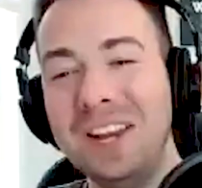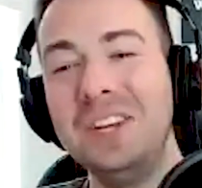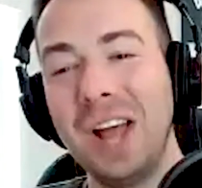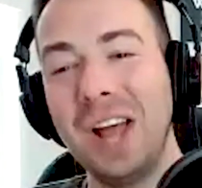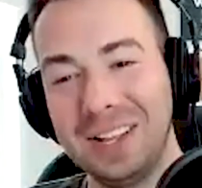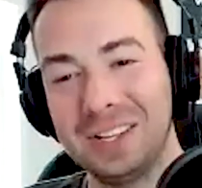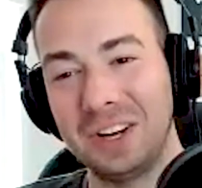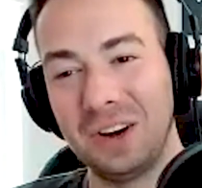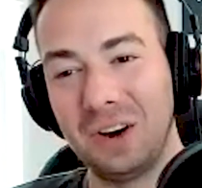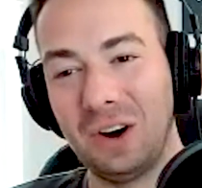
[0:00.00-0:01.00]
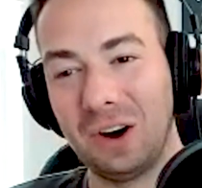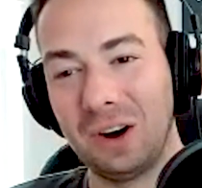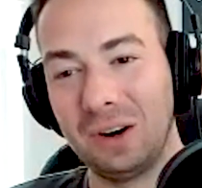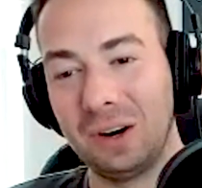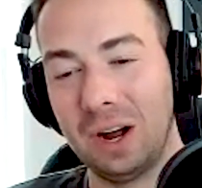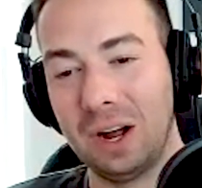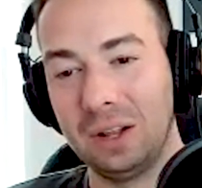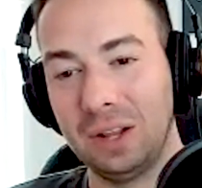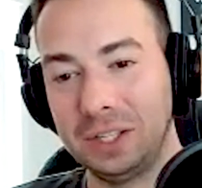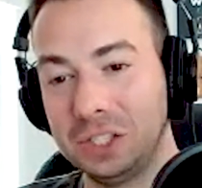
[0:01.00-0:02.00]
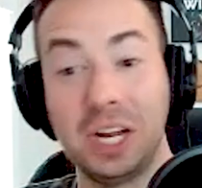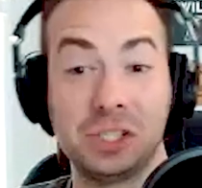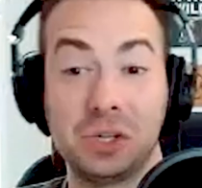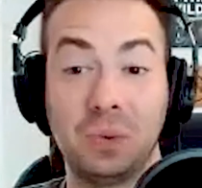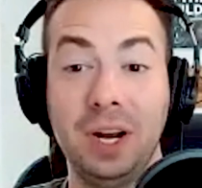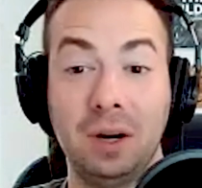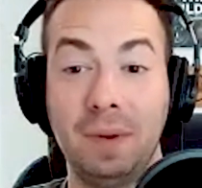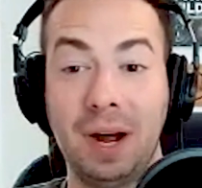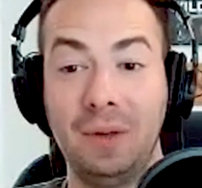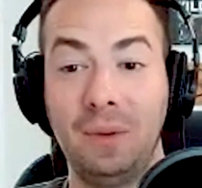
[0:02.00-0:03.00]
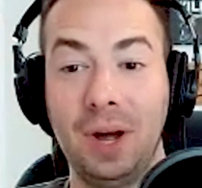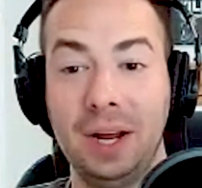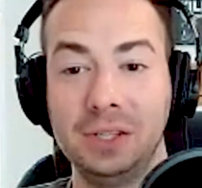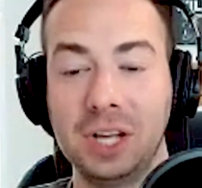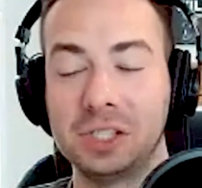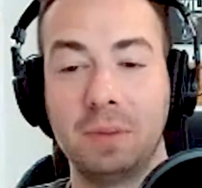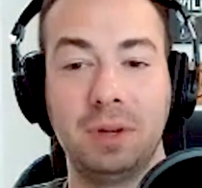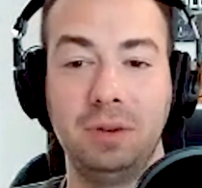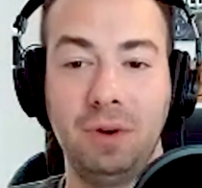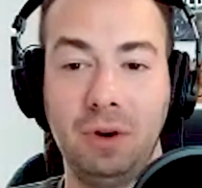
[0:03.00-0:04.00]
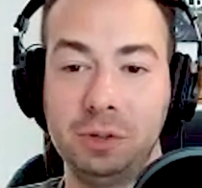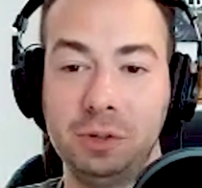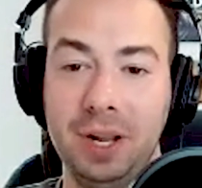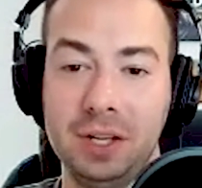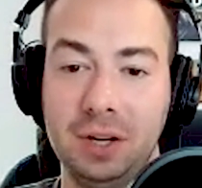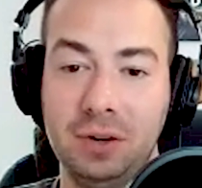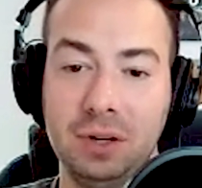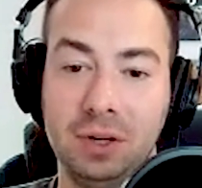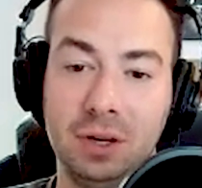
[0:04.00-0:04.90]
did you get into horror? Like just as a reader, by the way, is that something you've always been into?